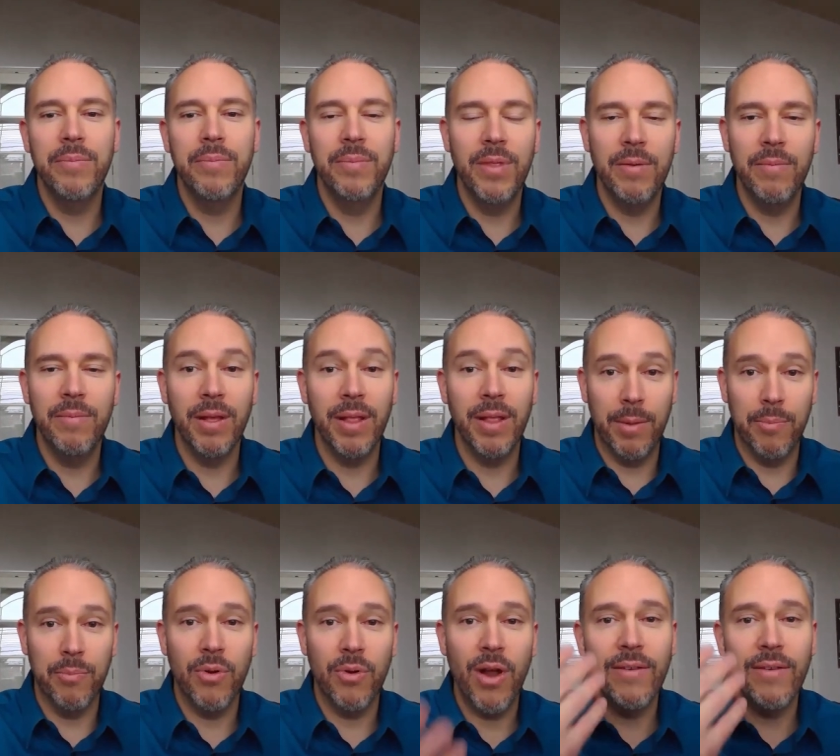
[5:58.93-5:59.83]
the uh, like a
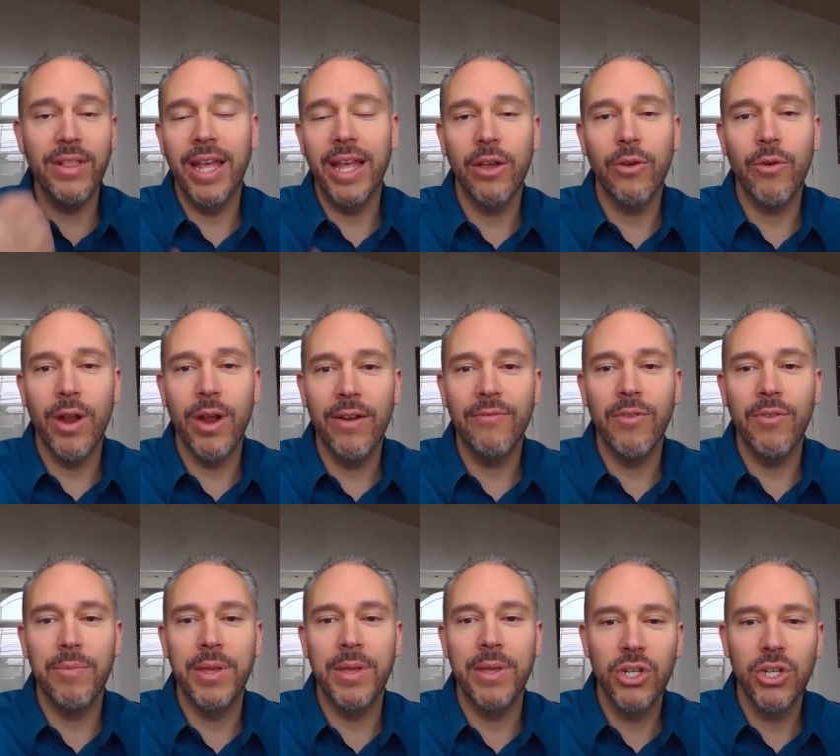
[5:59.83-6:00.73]
private line of credit from
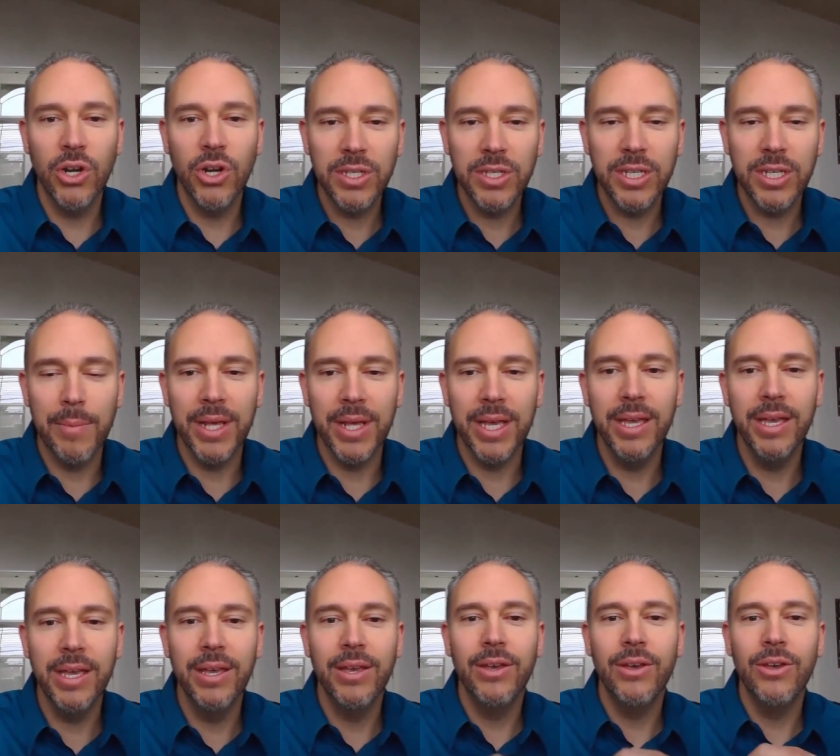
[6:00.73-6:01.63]
the insurance company,
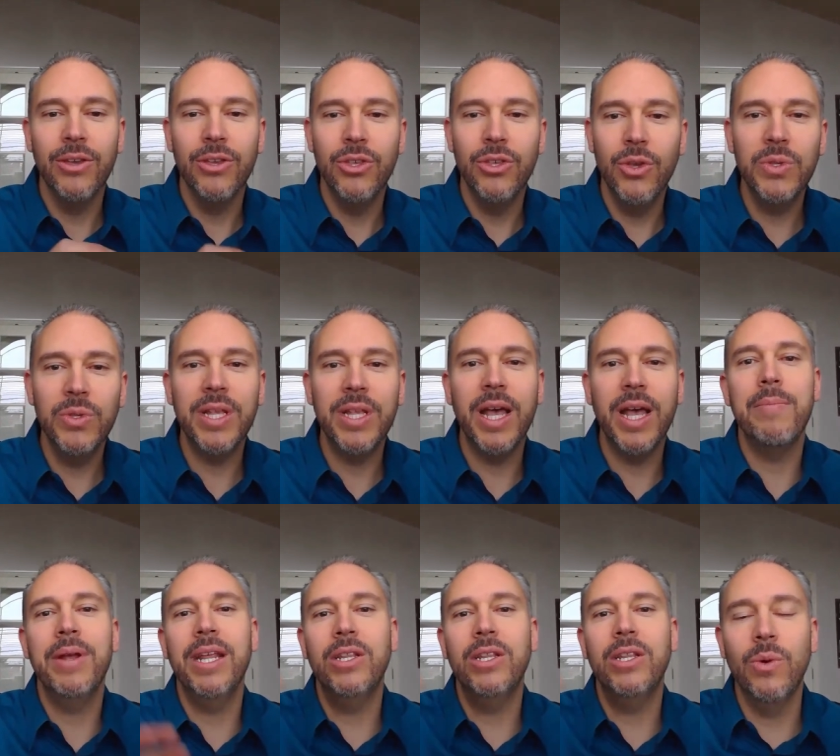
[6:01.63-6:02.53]
use that
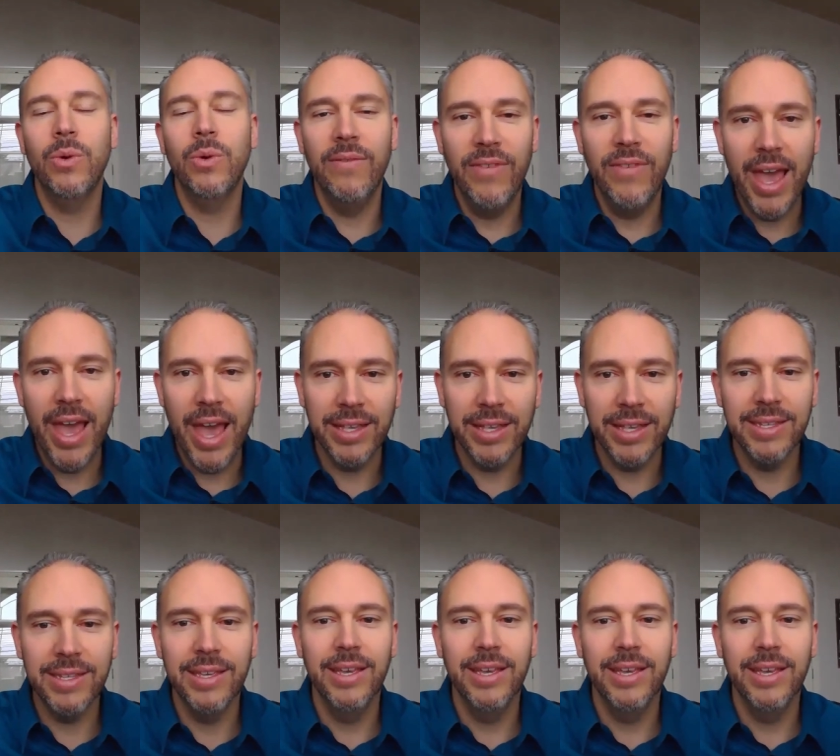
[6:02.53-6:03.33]
money to invest.